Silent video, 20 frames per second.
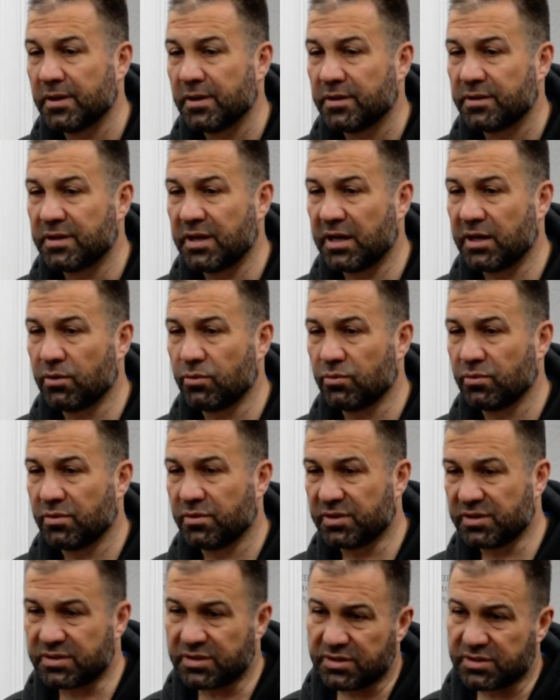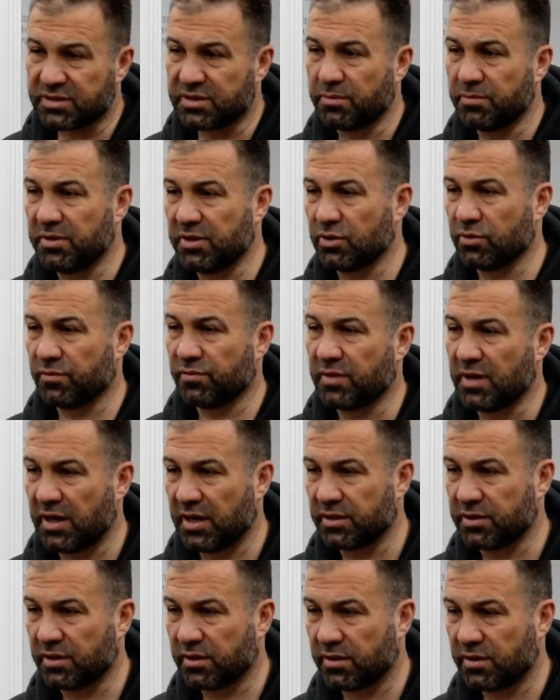Now, this is the meaning of the
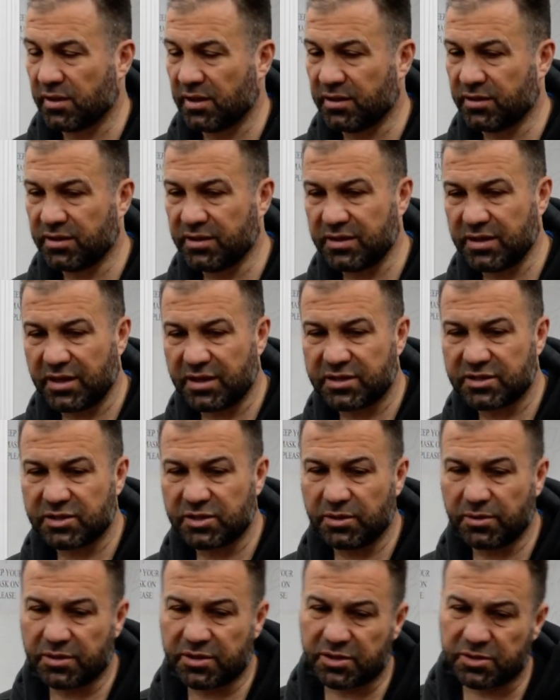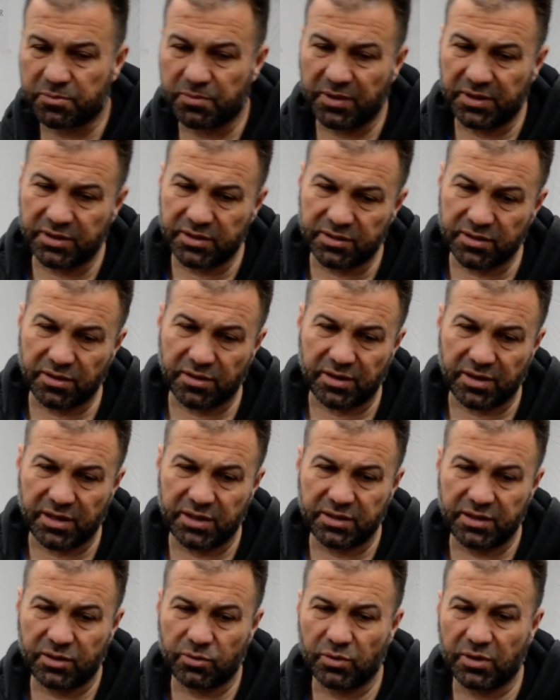hadith. And then I explained another
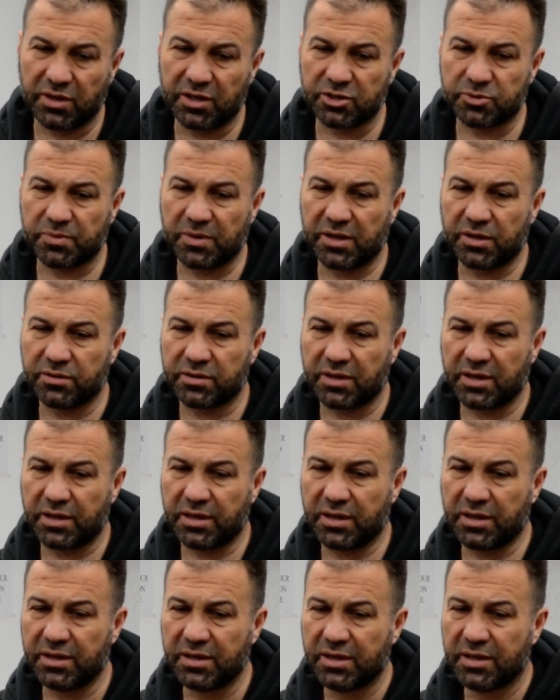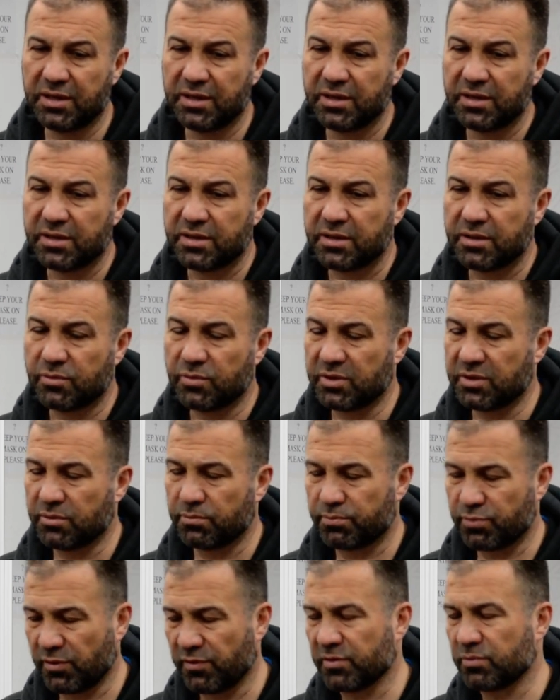hadith where Allah subhanahu wa ta'ala,
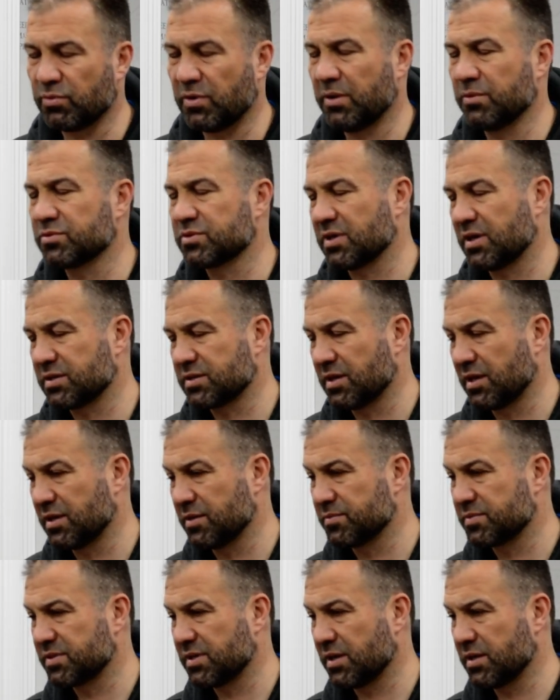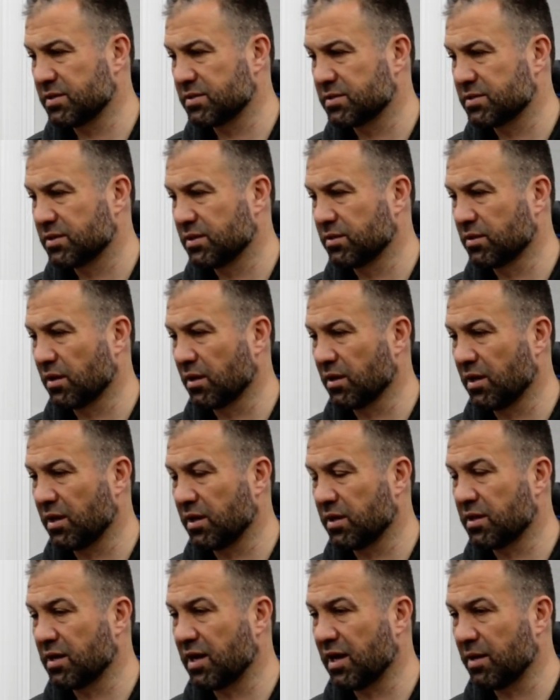Prophet Muhammad sallallahu alayhi wa sallam says, "In
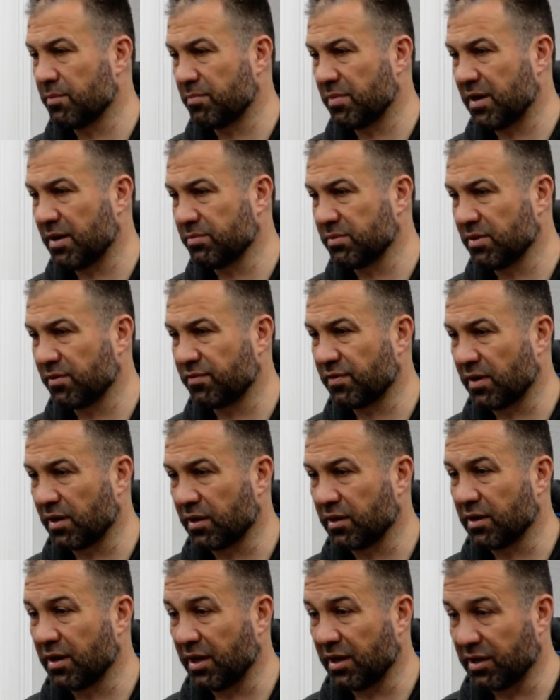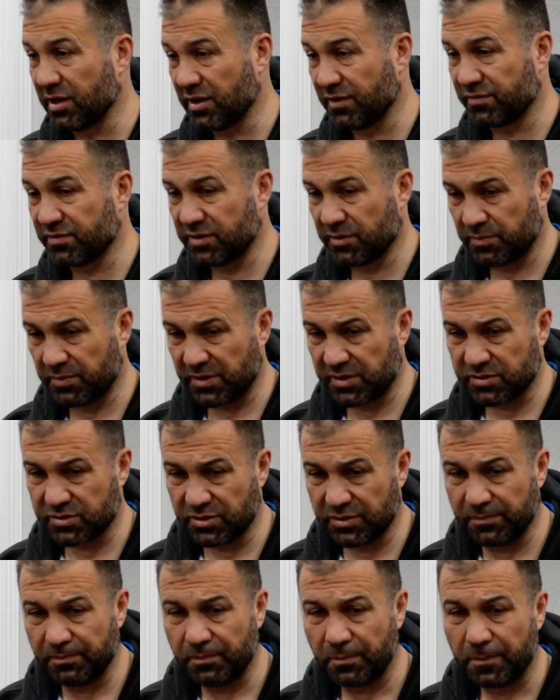Allah idha habba 'abdan," if Allah loved the
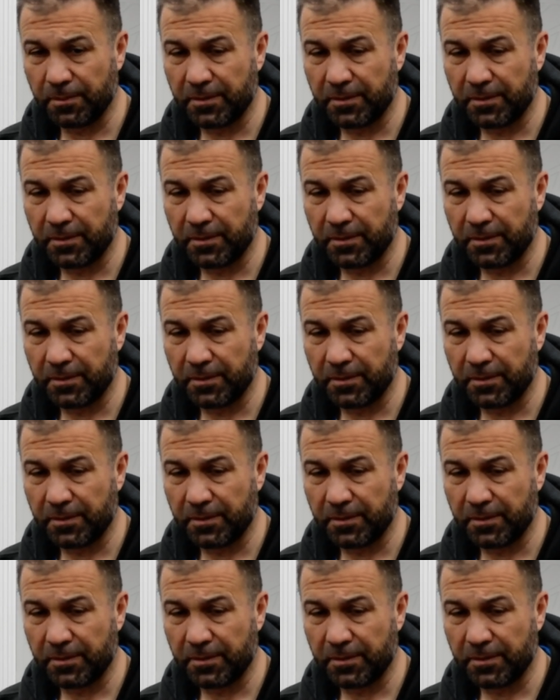person,